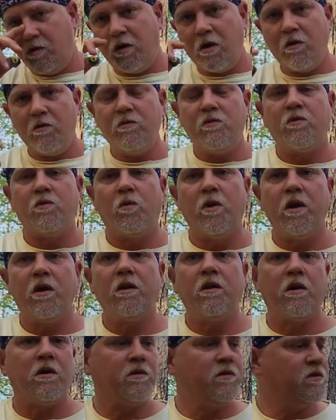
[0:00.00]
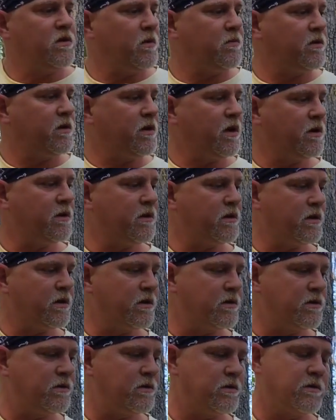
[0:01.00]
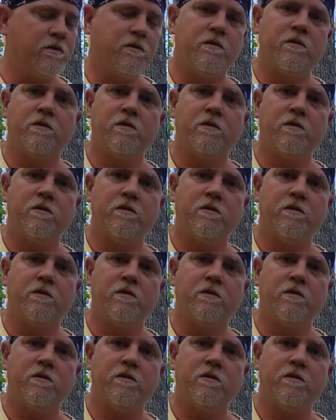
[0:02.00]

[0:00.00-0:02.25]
don't dwell on something like this.